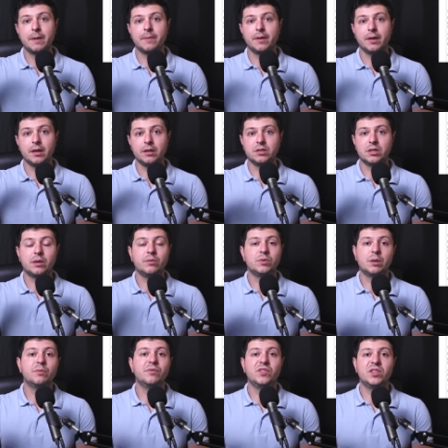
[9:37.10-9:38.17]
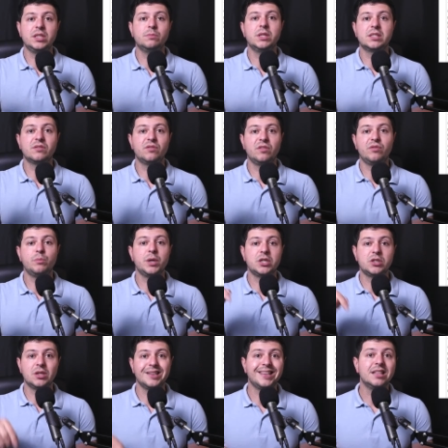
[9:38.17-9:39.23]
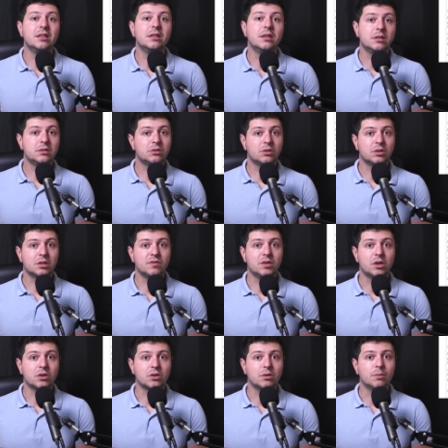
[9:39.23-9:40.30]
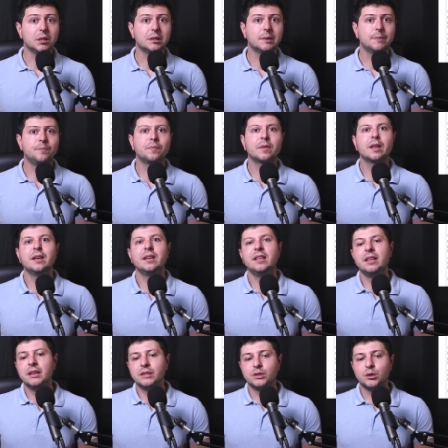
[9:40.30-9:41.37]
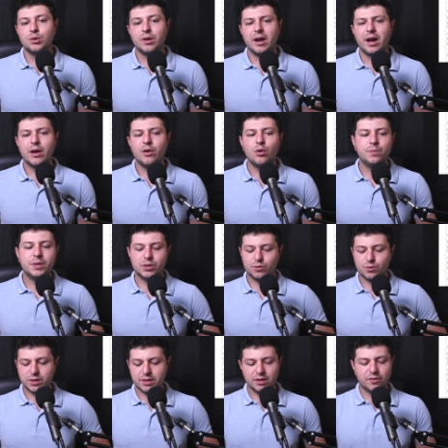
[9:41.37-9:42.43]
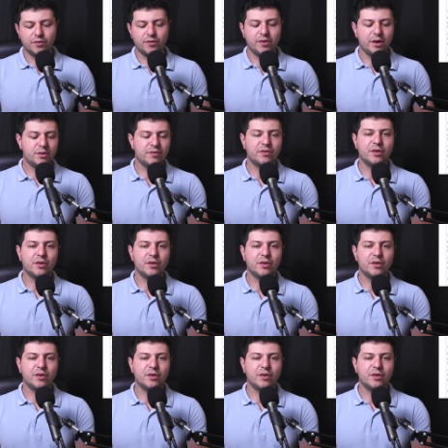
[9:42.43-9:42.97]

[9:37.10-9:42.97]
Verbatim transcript: uh, some, some of these bits of information in this sort of document. So I hope this wasn't very, very